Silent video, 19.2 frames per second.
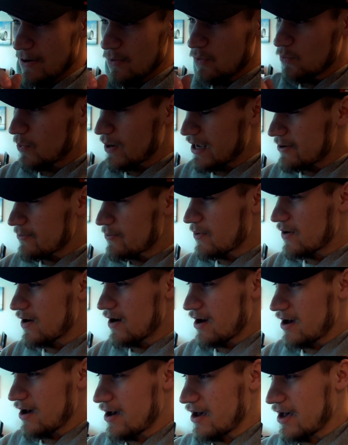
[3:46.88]
We
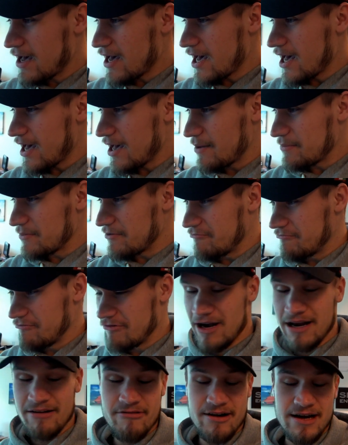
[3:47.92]
were
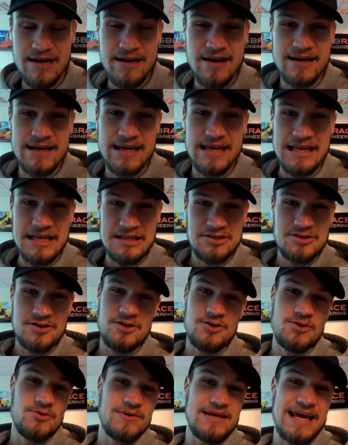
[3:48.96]
really, really lucky
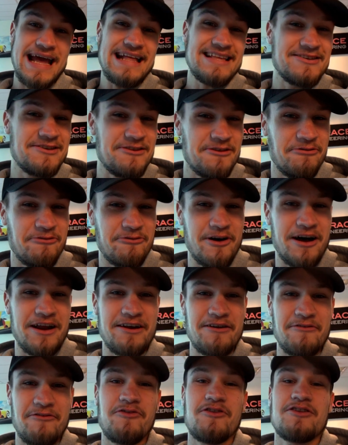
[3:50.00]
to get to the
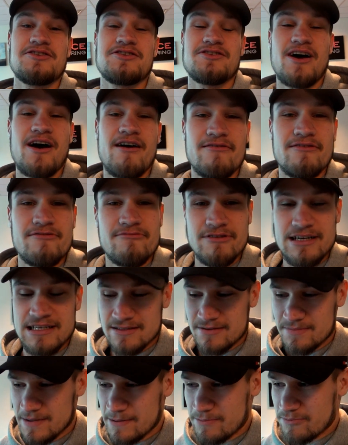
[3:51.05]
front for the Star and the
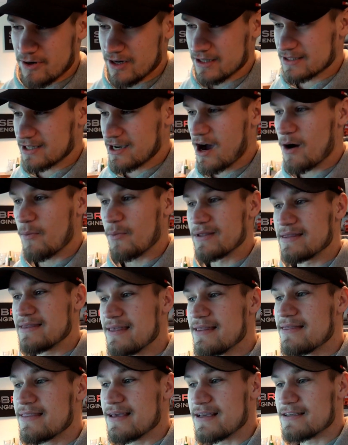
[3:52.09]
reasonably priced car. And we
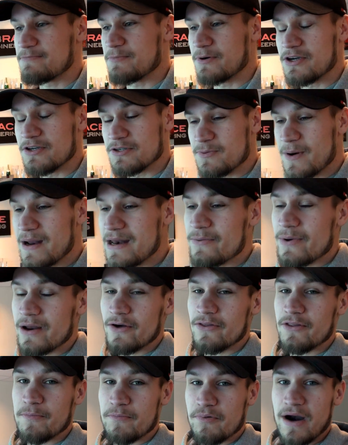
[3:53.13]
did this because when it went
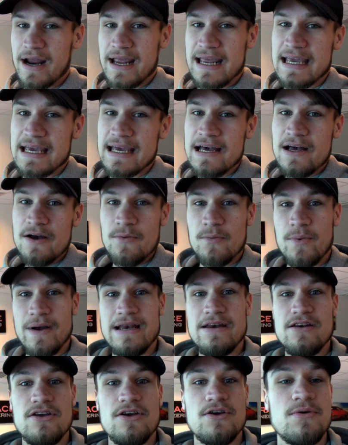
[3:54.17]
on the break, we
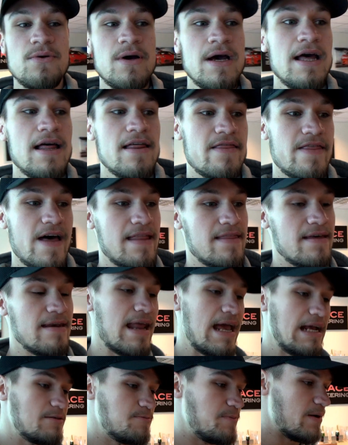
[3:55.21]
knew that the
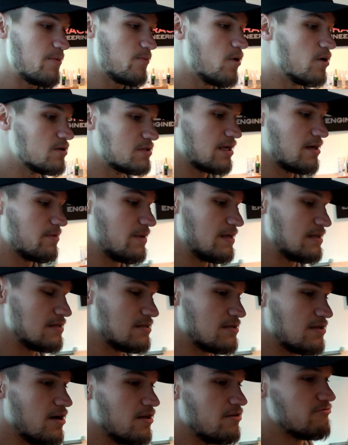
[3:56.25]
next bit was going to be the
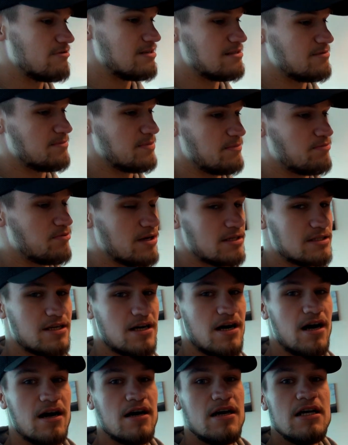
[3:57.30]
Star and the reasonably priced
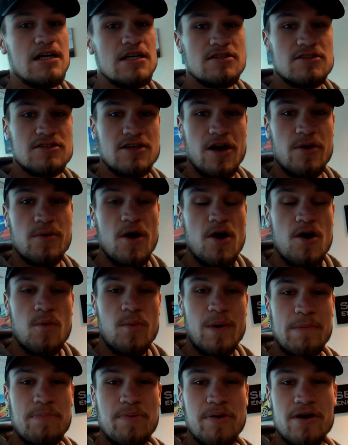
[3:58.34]
car. So
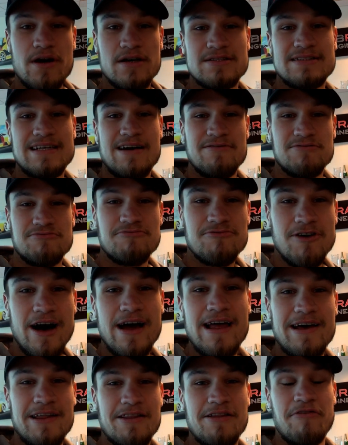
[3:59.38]
we put ourselves
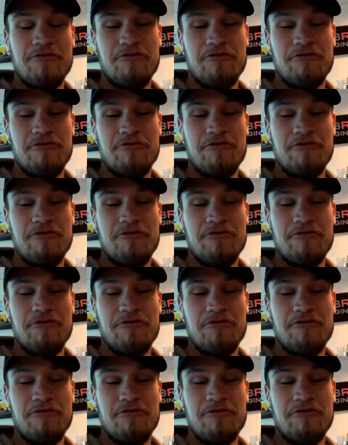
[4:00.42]
right at the